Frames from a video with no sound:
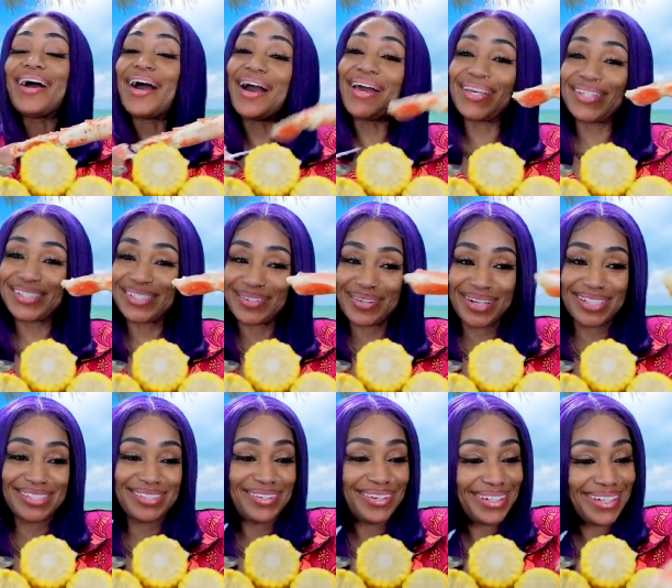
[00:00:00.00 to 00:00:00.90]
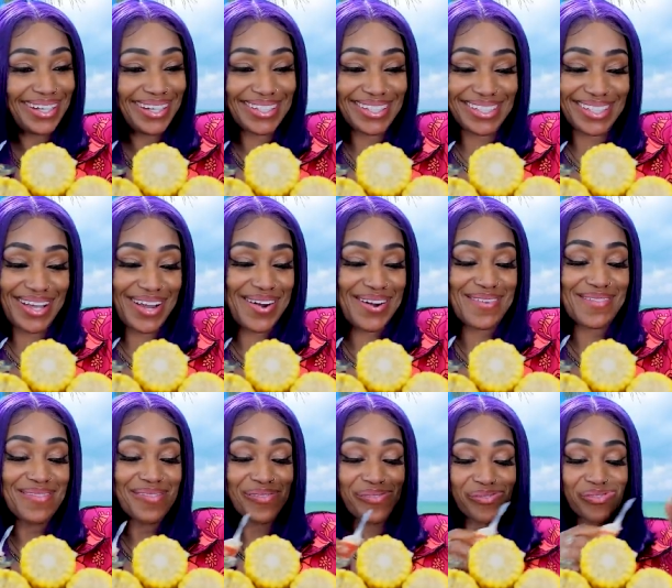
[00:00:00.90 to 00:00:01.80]
I enjoy doing it
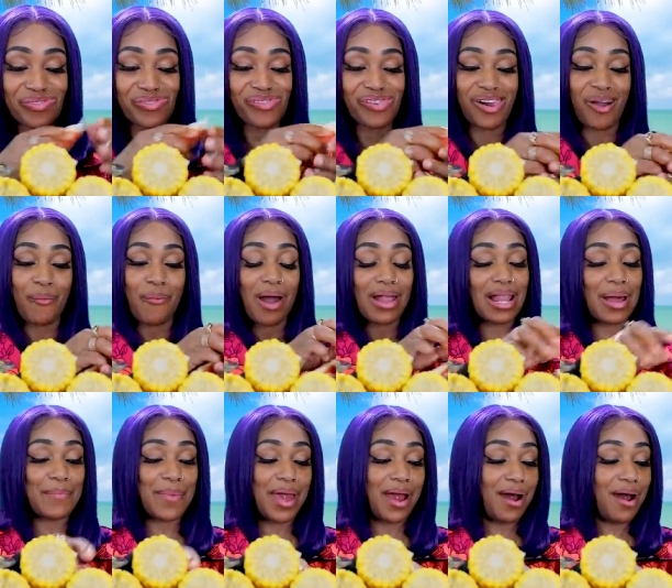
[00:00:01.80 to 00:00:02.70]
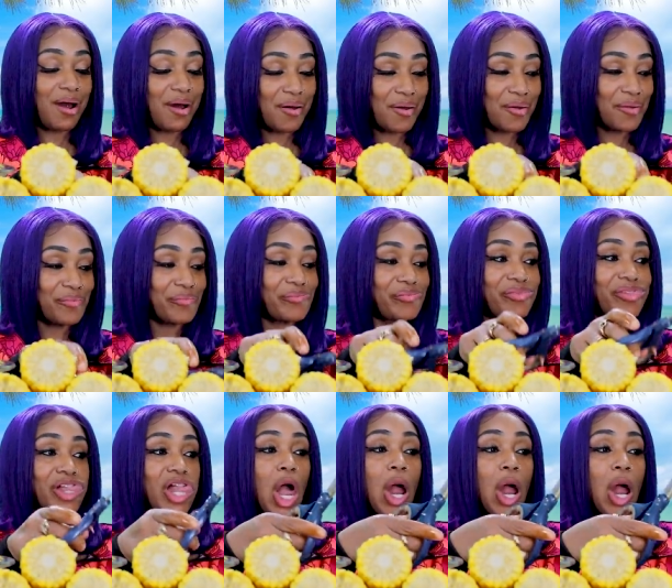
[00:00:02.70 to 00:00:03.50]
so while I'm at home